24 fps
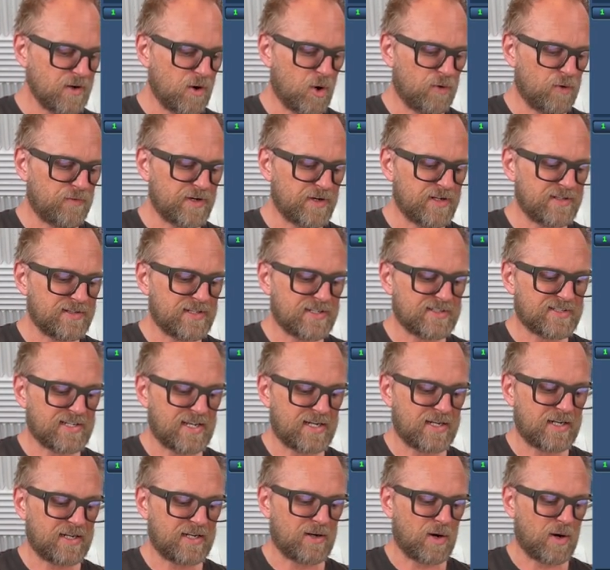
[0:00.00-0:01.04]
Over in this
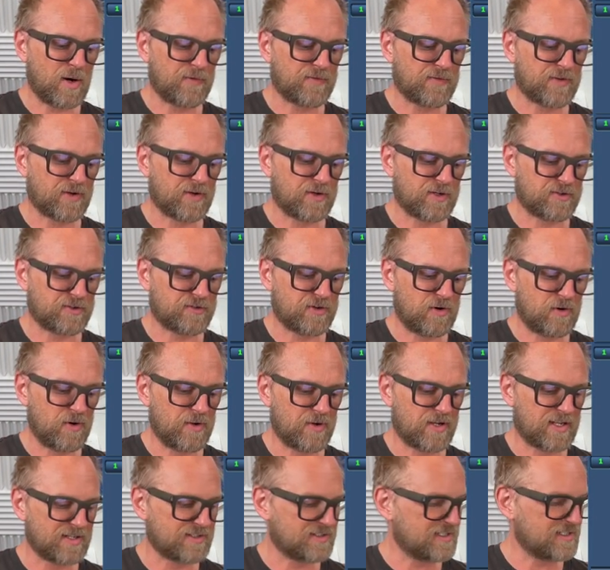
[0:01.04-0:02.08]
end of the controller,
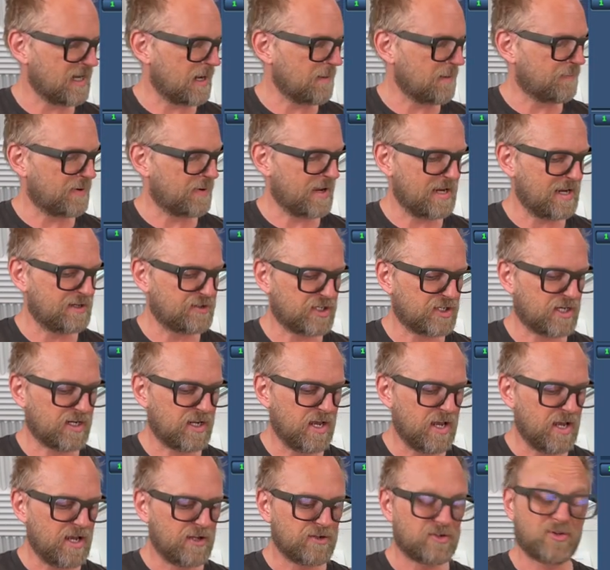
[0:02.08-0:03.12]
you can see I'm
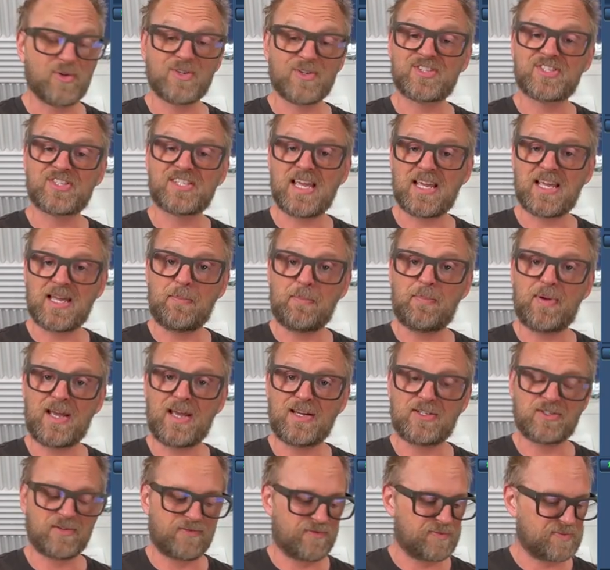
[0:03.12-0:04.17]
paging to a second
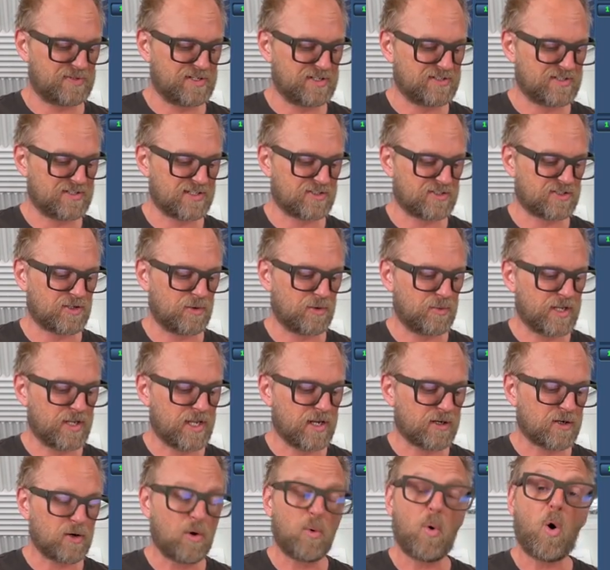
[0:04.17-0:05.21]
page of presets. So we
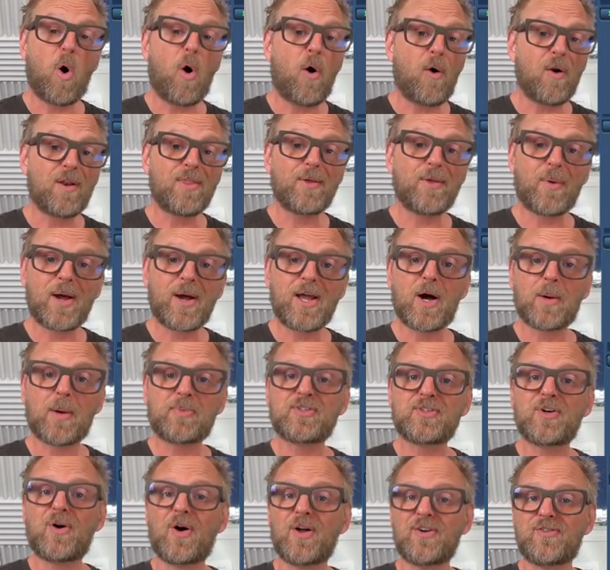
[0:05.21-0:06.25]
can go all the way up
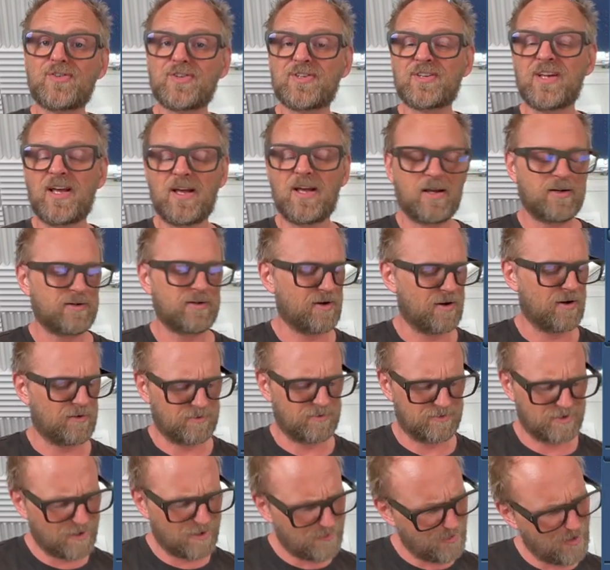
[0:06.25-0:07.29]
to 100,
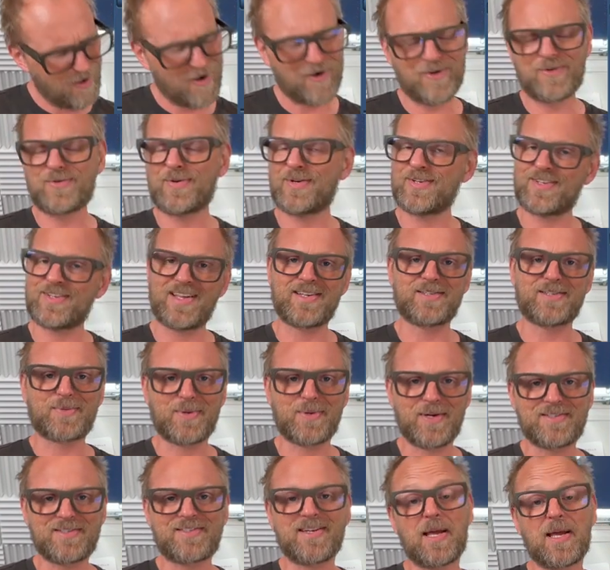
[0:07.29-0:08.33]
no, not
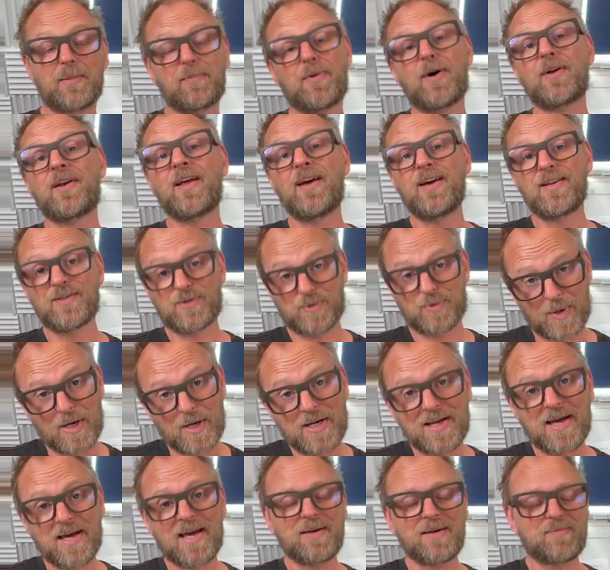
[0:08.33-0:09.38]
128, but
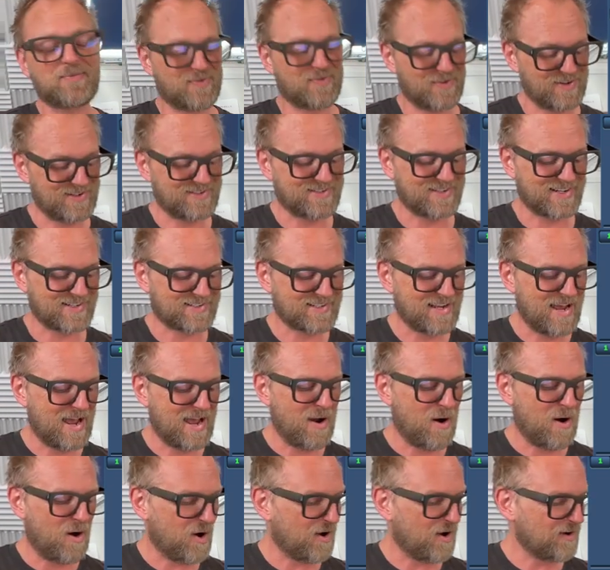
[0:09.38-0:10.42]
28 presets
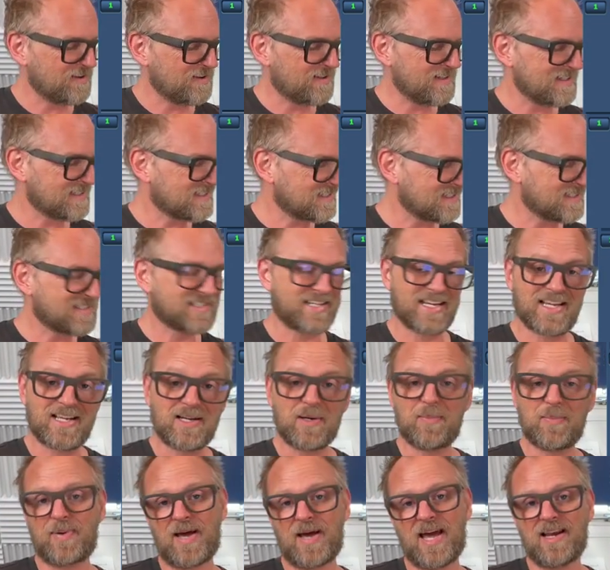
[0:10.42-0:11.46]
on this
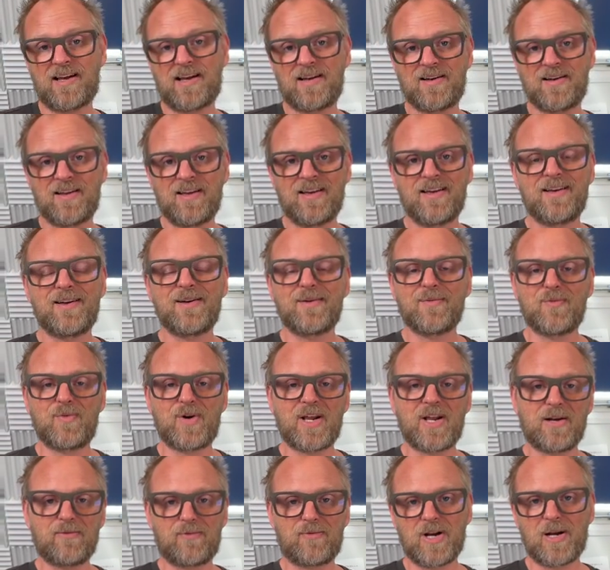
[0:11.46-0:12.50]
single panel.
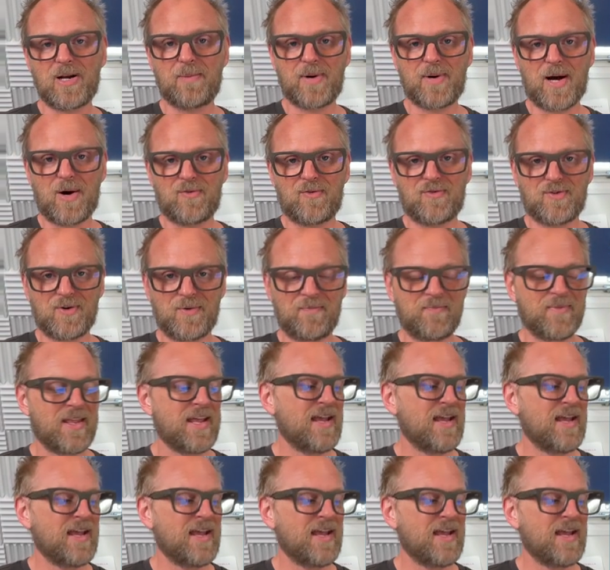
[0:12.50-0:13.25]
Really, really powerful.